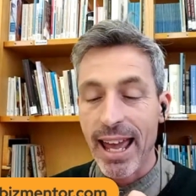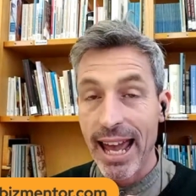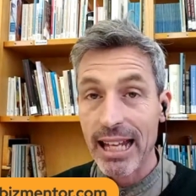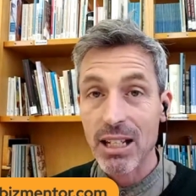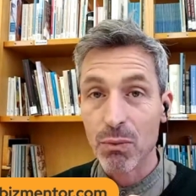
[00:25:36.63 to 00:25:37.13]

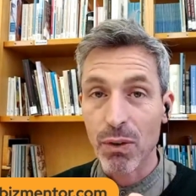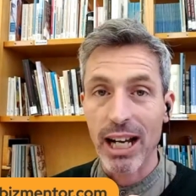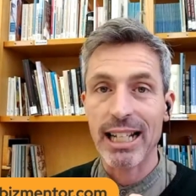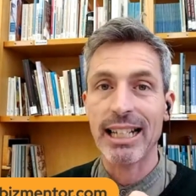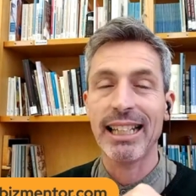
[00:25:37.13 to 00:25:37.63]
And
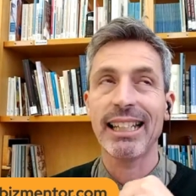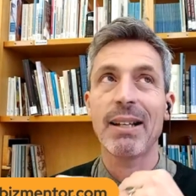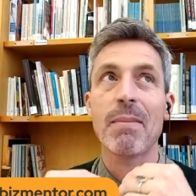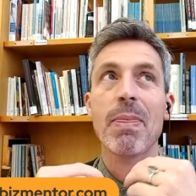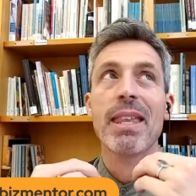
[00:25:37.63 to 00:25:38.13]
finally,
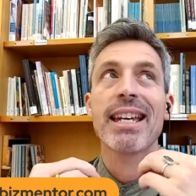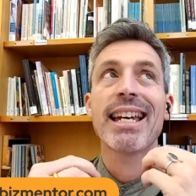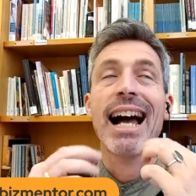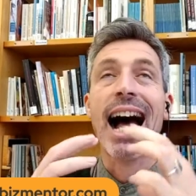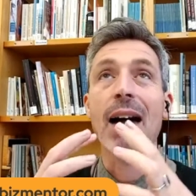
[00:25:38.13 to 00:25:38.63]

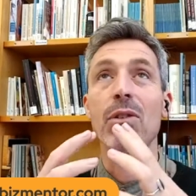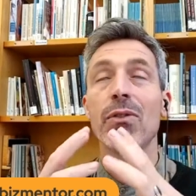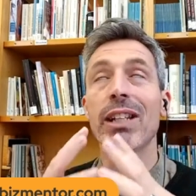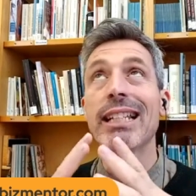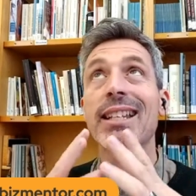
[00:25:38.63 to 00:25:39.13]
I
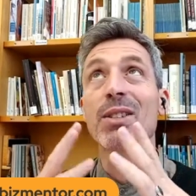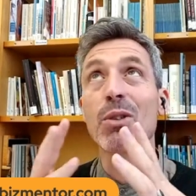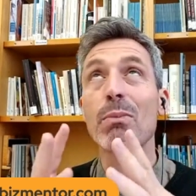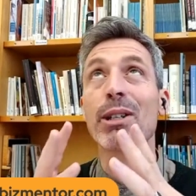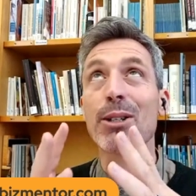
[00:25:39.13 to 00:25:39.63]
would be
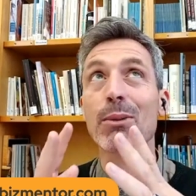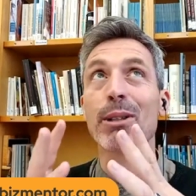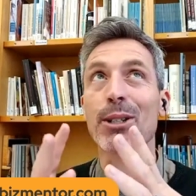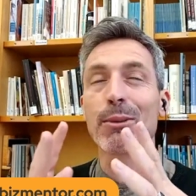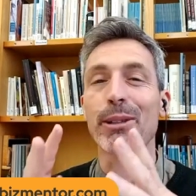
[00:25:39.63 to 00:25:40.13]
super,
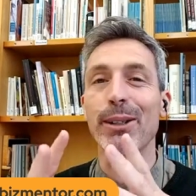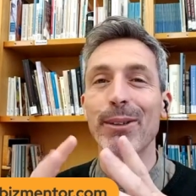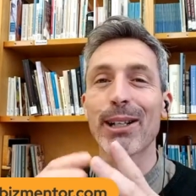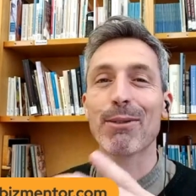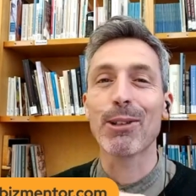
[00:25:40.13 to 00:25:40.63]
super, super
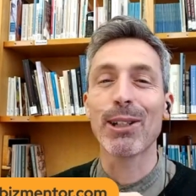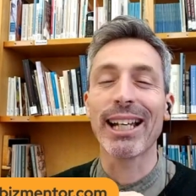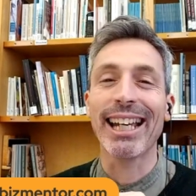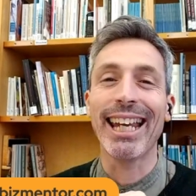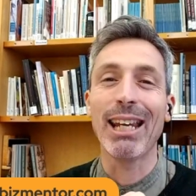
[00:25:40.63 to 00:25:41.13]

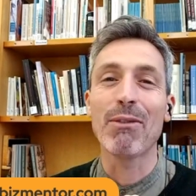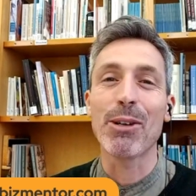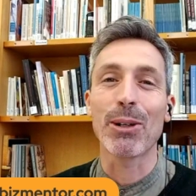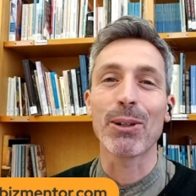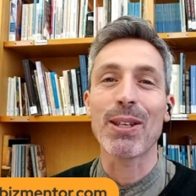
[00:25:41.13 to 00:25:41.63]
grateful if
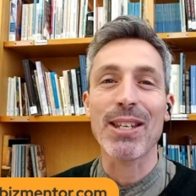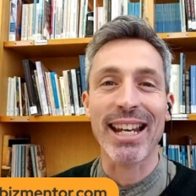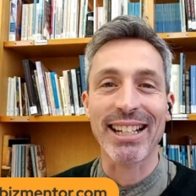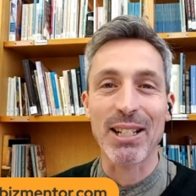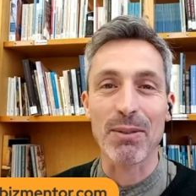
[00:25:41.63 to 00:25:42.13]
you could
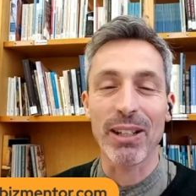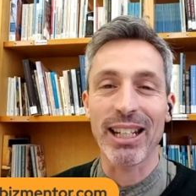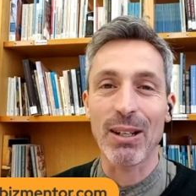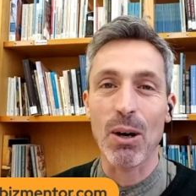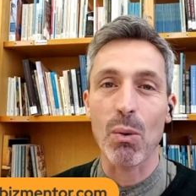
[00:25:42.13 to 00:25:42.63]
share this
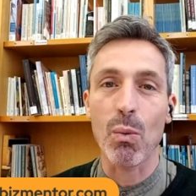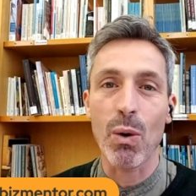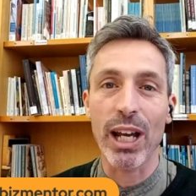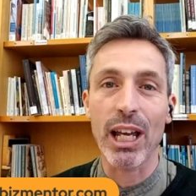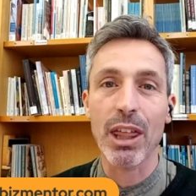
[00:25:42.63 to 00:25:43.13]
video
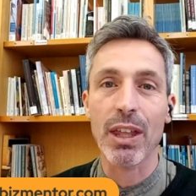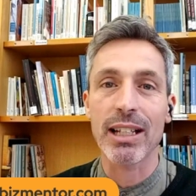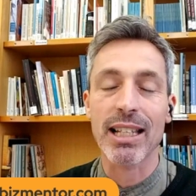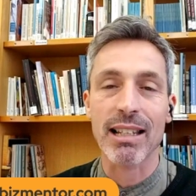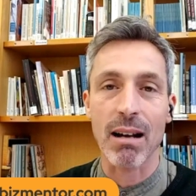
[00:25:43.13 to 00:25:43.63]
with
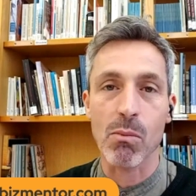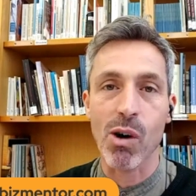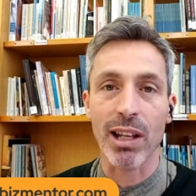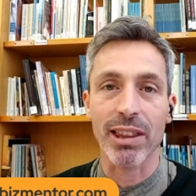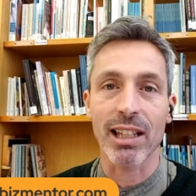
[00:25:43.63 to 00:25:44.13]

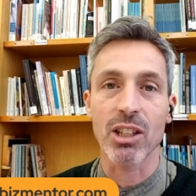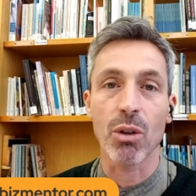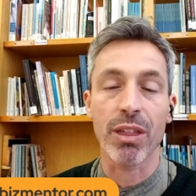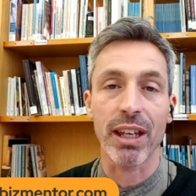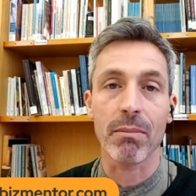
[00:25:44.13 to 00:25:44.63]
someone that
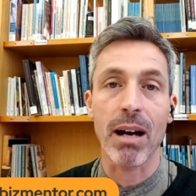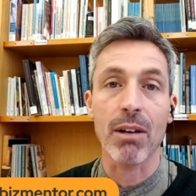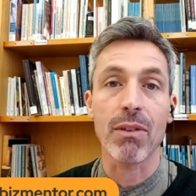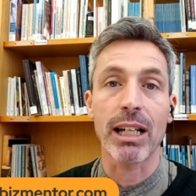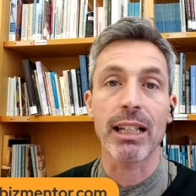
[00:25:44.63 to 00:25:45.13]
you think
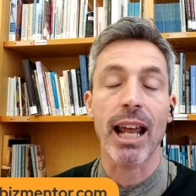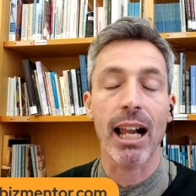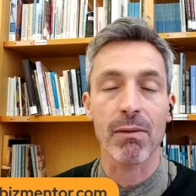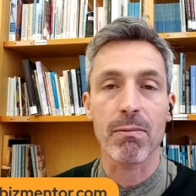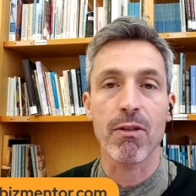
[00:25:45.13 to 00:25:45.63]
might find it
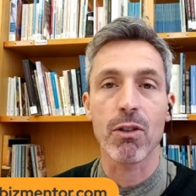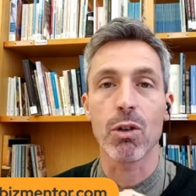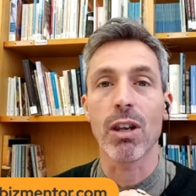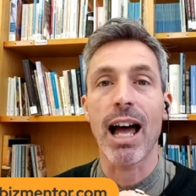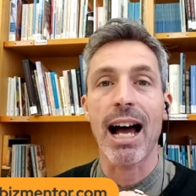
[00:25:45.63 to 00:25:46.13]

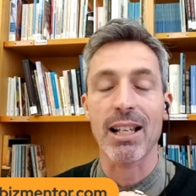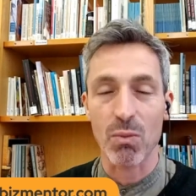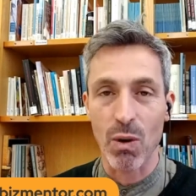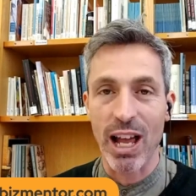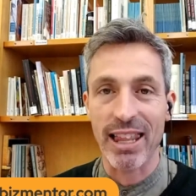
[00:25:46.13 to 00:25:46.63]
helpful
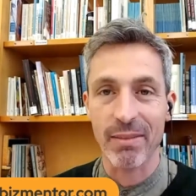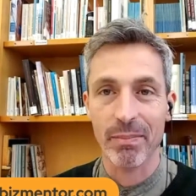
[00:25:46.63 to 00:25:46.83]
as well.